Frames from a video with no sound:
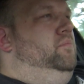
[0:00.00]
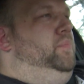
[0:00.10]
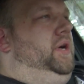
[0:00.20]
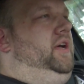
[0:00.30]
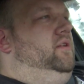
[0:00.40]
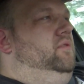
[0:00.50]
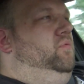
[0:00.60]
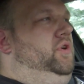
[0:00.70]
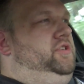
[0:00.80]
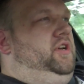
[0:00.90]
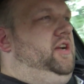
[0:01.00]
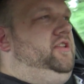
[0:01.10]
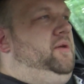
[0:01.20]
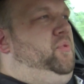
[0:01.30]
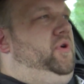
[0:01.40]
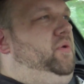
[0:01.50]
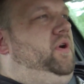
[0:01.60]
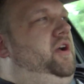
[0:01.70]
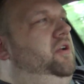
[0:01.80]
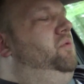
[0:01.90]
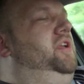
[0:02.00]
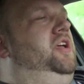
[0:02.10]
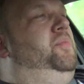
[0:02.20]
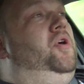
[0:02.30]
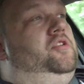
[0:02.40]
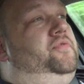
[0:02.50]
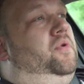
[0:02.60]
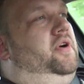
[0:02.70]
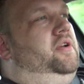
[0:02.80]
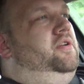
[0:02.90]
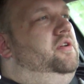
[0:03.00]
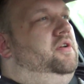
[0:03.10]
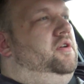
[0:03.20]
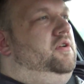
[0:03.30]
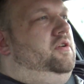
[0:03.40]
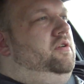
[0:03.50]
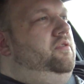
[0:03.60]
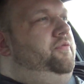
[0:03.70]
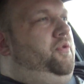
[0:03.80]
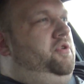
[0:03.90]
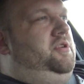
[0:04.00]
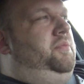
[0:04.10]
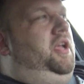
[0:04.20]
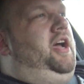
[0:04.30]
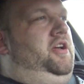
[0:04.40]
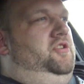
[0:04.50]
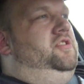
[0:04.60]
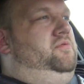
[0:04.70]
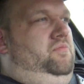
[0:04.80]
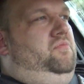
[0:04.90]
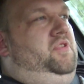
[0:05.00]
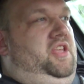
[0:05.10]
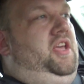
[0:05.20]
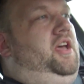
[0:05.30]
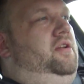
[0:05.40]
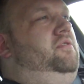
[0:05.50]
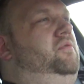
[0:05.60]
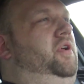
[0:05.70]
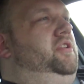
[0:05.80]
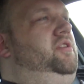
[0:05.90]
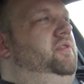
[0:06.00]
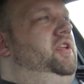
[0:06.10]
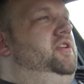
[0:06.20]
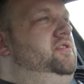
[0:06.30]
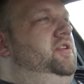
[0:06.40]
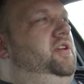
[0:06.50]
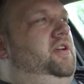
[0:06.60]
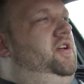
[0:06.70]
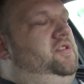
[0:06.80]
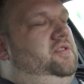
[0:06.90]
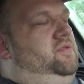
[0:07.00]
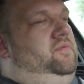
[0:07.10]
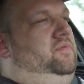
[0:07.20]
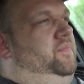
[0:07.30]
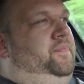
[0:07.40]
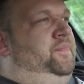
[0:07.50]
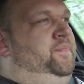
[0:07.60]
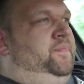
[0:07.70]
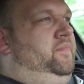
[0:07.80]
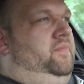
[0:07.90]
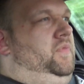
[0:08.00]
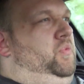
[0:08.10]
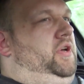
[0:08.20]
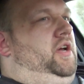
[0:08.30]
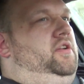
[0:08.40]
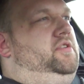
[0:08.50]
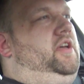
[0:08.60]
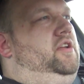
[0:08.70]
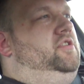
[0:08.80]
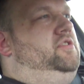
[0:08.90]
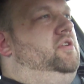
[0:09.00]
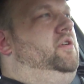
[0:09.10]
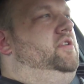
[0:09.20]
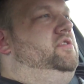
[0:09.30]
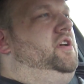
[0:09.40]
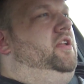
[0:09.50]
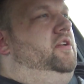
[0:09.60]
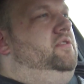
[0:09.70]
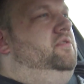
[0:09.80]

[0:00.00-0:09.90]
But once it got to that point where I couldn't really get parts for it, for something I could just get relatively easily, we kind of decided just to go ahead and sell it.